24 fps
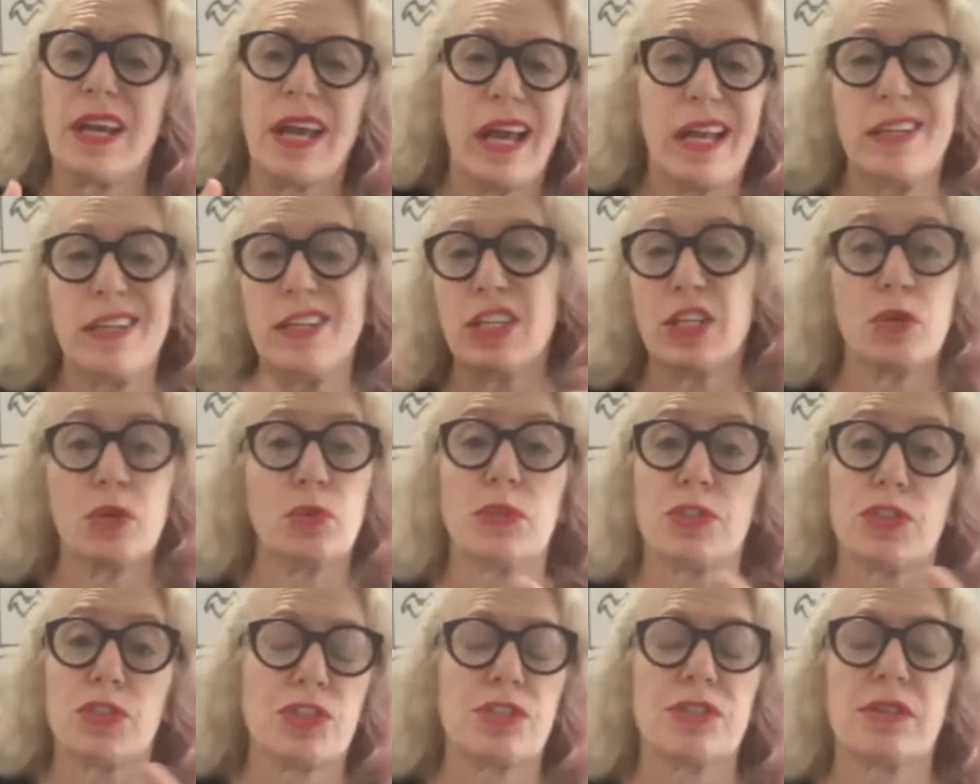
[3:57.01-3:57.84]
and you
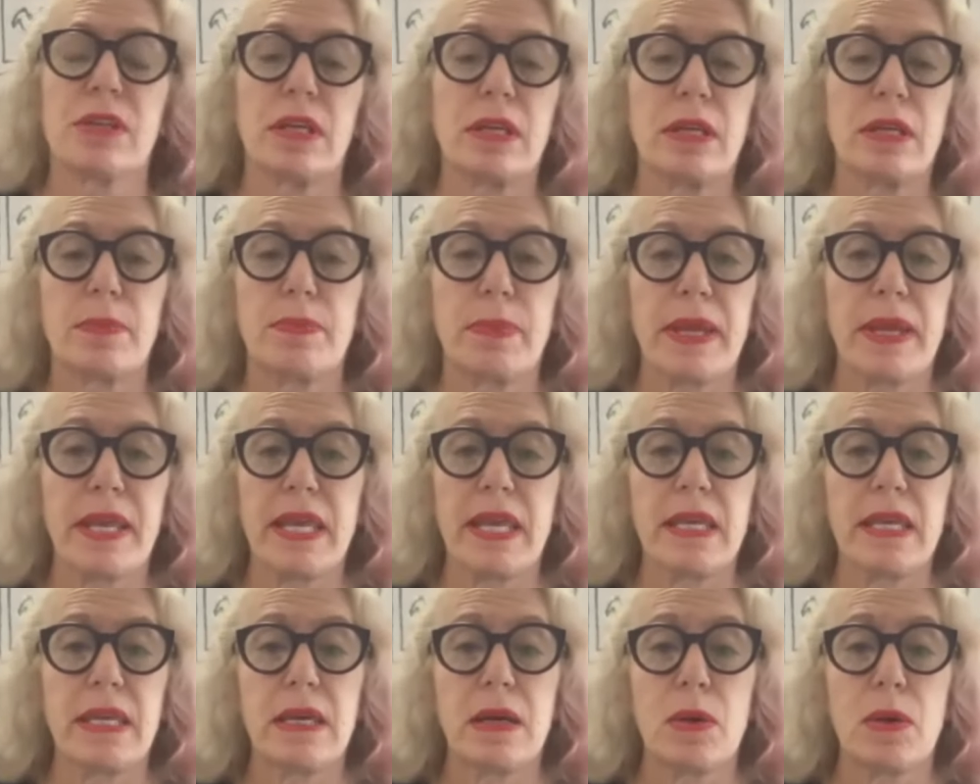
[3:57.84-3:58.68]
were just going to
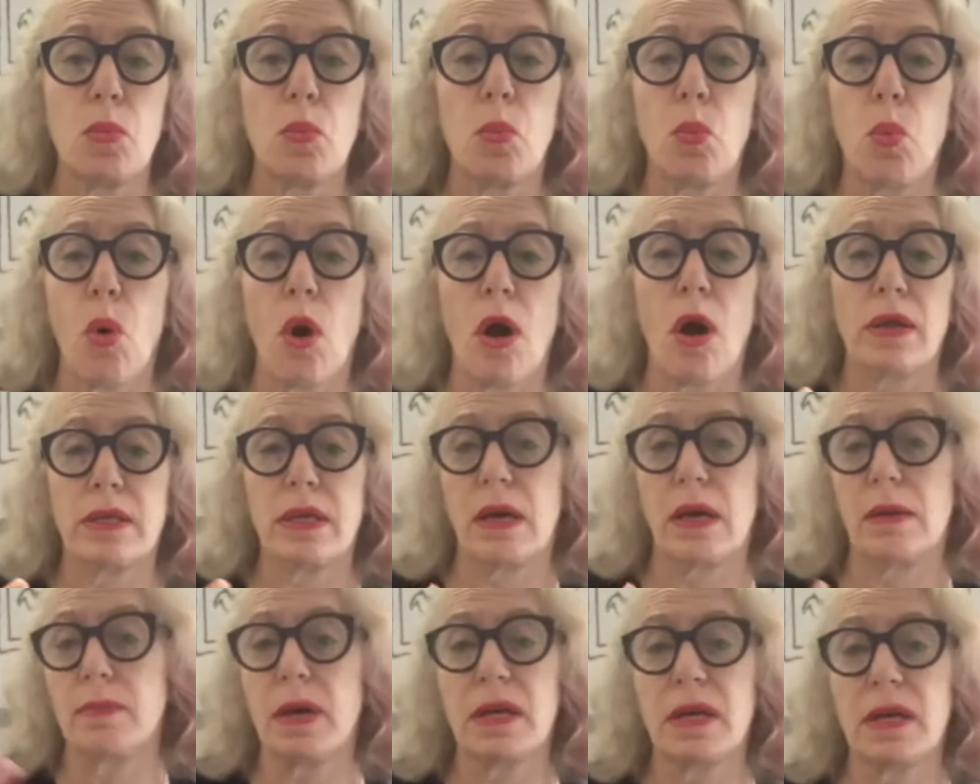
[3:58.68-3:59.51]
be one
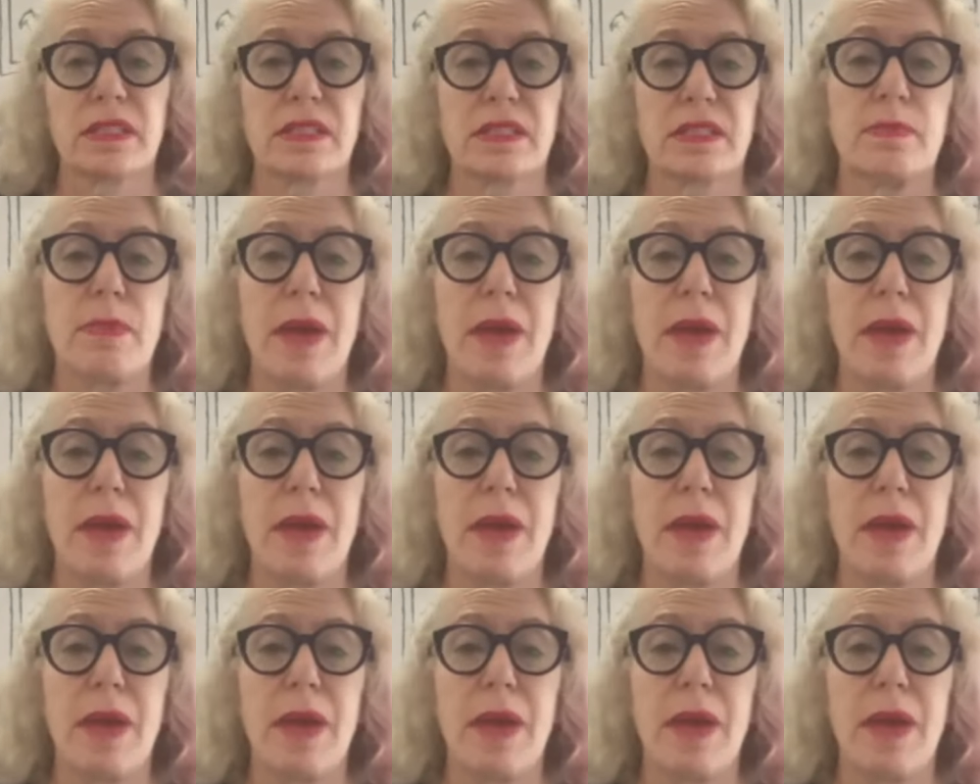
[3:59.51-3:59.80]
amongst